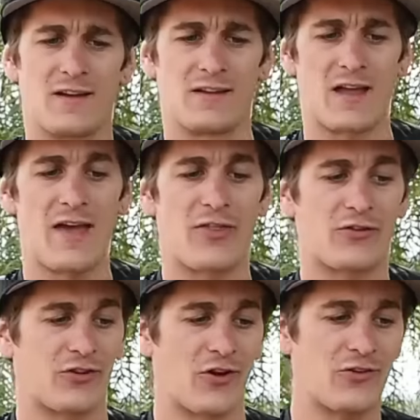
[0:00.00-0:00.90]
Yeah, the
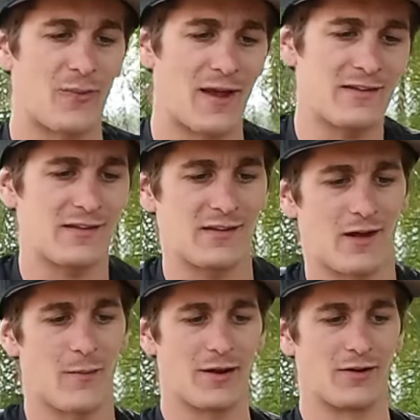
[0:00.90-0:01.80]
show's amazing.
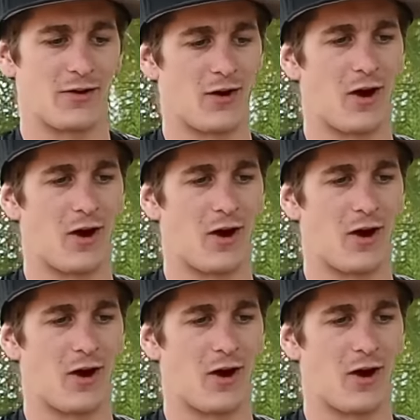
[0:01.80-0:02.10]
I mean,